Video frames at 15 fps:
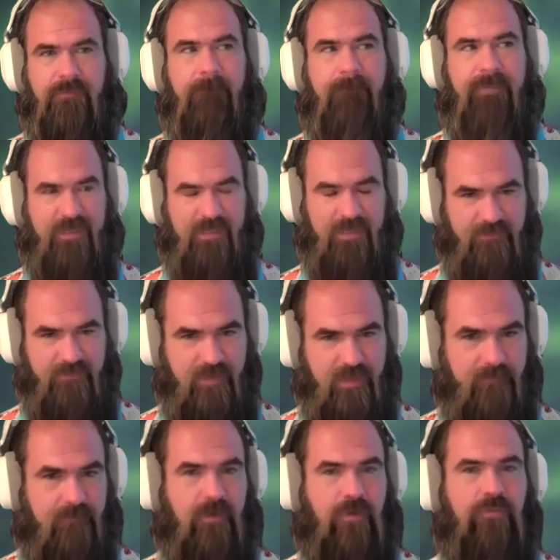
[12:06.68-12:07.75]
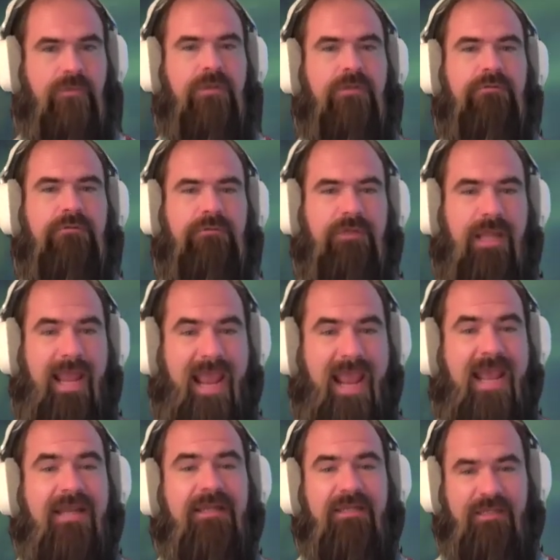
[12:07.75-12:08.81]
But in that moment,
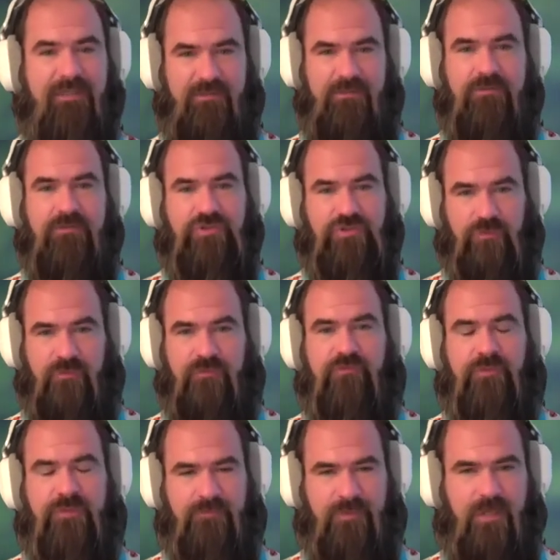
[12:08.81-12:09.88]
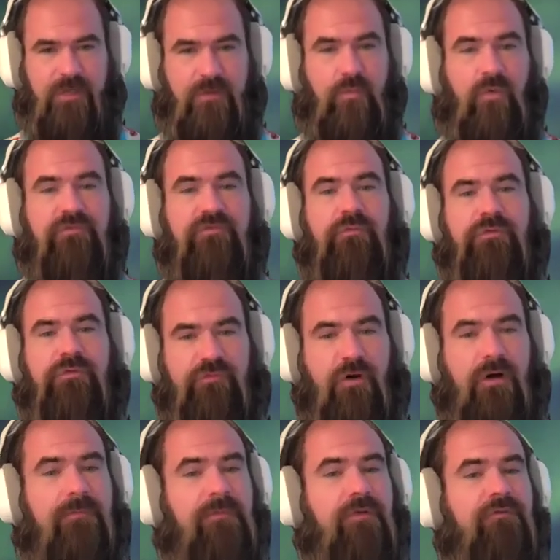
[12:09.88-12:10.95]
any choice we make, once we
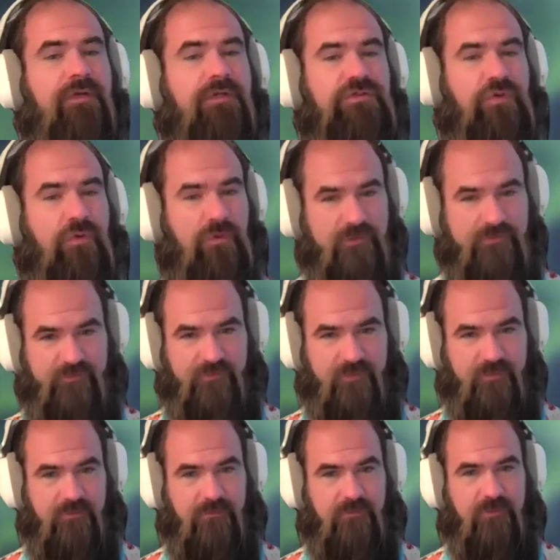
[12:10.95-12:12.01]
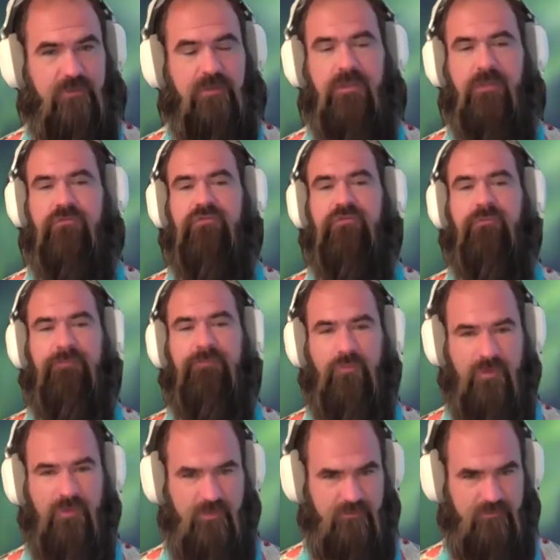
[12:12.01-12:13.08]
start moving towards it, gets
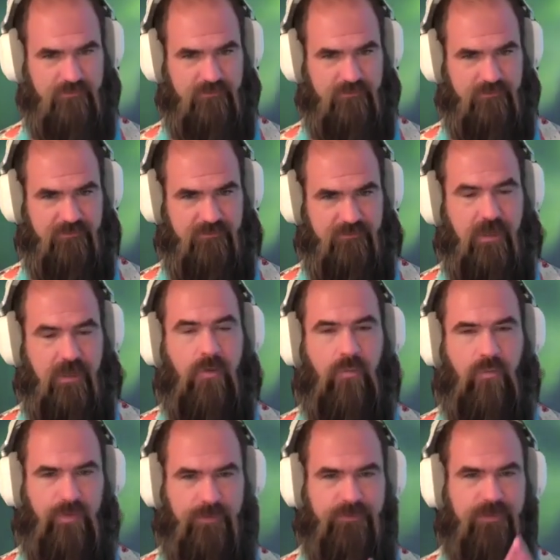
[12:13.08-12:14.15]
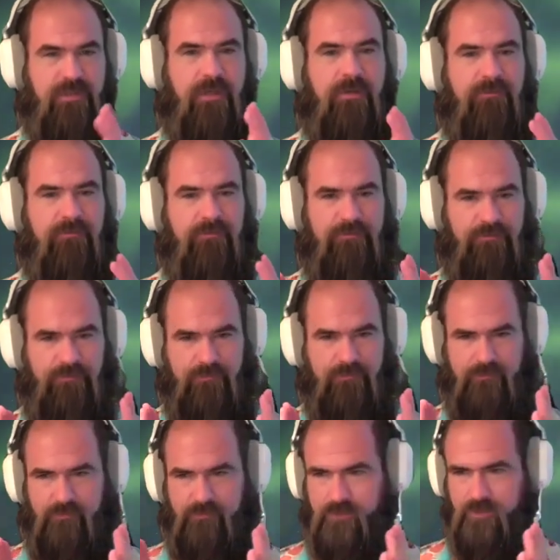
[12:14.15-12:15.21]
supported. We become
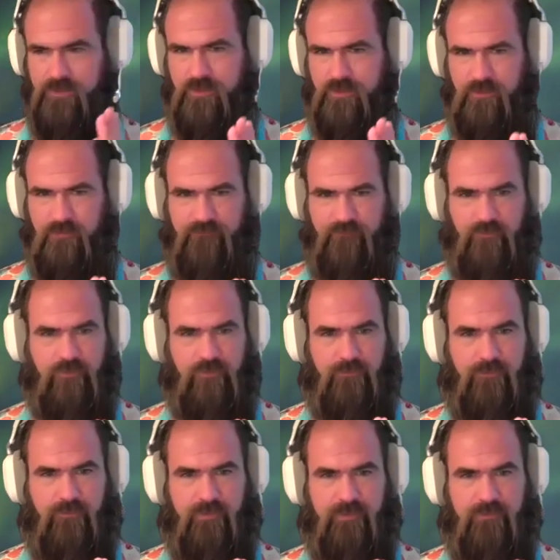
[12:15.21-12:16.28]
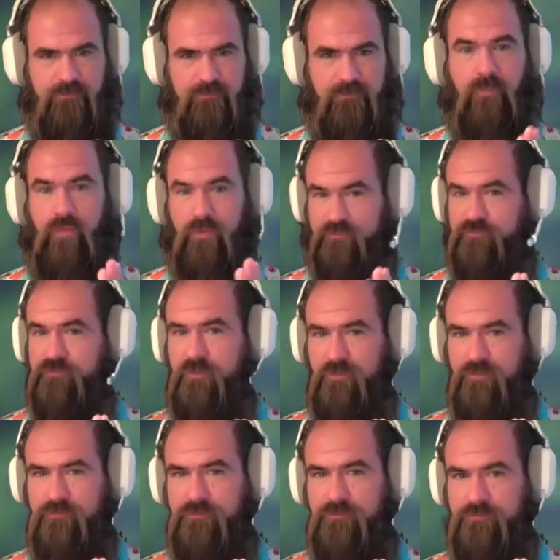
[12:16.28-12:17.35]
the yang focal point more
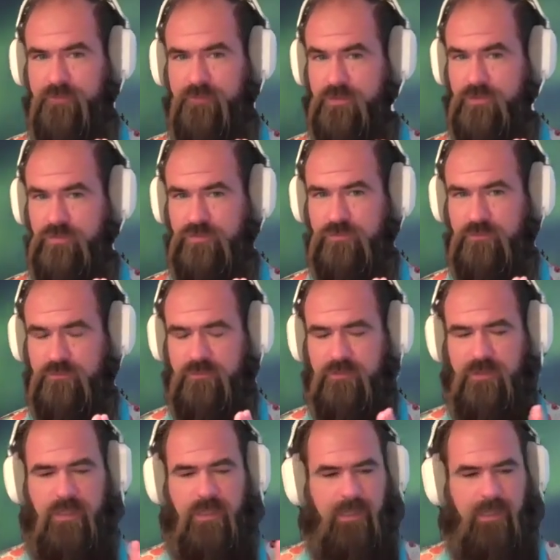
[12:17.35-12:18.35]
so than usual,